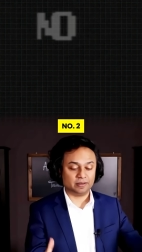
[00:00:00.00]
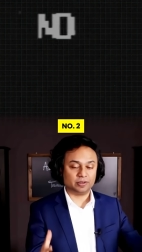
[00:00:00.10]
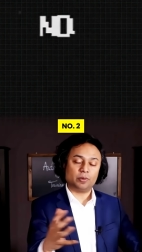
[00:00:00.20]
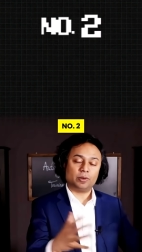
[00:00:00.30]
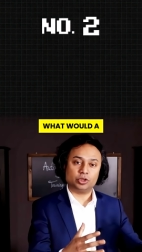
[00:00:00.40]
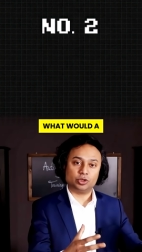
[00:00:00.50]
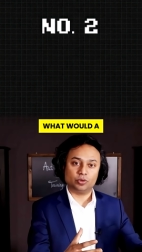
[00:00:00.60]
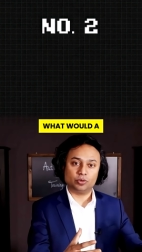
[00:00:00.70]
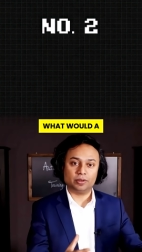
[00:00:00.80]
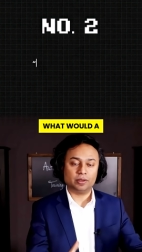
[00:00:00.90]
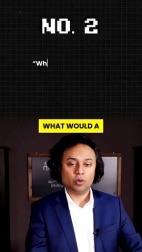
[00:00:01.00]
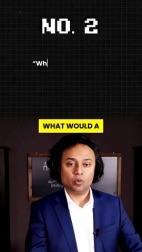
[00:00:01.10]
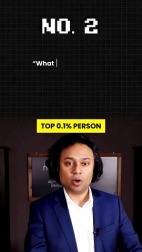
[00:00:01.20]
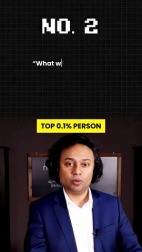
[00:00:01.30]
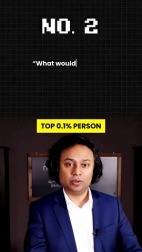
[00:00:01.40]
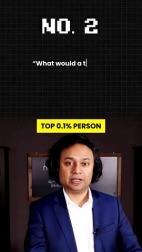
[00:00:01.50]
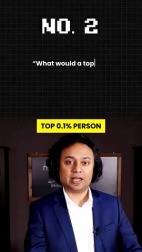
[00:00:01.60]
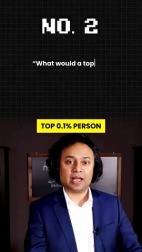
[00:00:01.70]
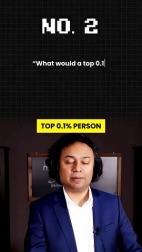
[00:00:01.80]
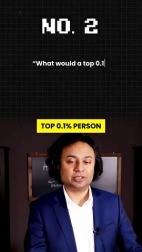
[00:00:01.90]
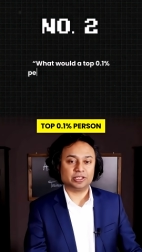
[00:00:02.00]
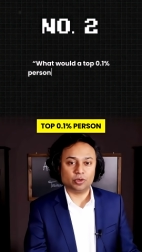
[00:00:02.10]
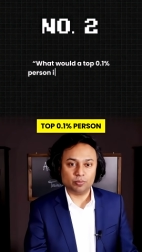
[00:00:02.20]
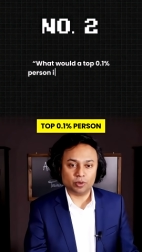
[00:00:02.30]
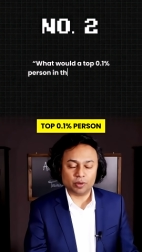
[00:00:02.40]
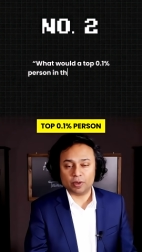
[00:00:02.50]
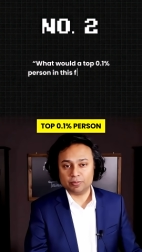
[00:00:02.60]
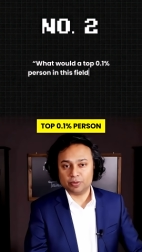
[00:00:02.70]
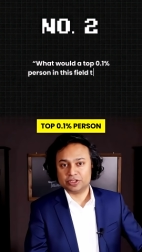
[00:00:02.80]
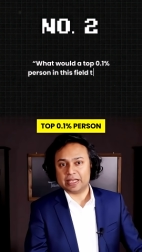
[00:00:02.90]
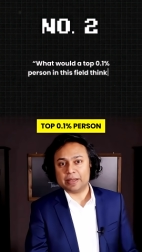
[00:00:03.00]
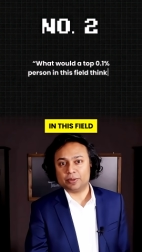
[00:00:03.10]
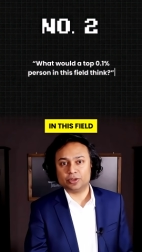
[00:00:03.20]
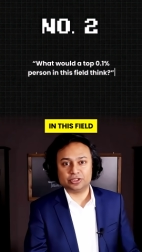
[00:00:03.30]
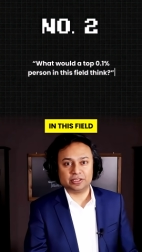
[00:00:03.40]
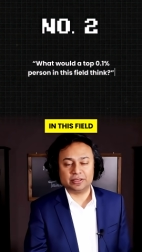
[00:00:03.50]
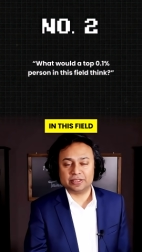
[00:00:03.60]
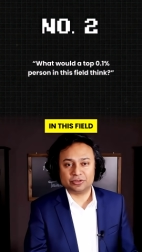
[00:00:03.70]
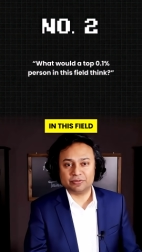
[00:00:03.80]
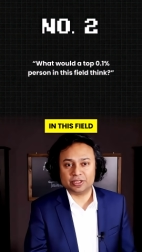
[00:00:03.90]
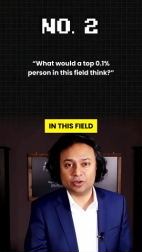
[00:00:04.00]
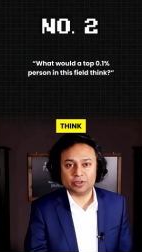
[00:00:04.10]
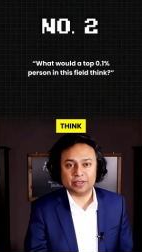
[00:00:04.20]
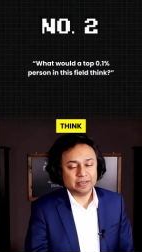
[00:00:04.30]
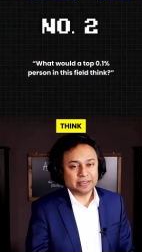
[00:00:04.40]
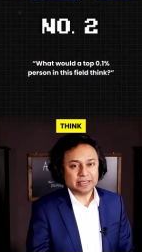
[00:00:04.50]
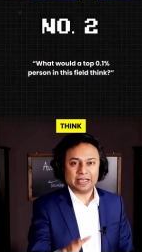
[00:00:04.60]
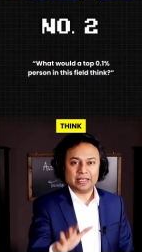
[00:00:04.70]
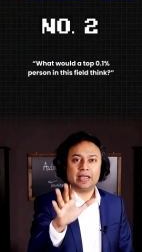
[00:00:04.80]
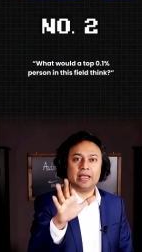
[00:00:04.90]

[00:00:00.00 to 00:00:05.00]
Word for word: Number two, what would a top zero point one percent person in this field think?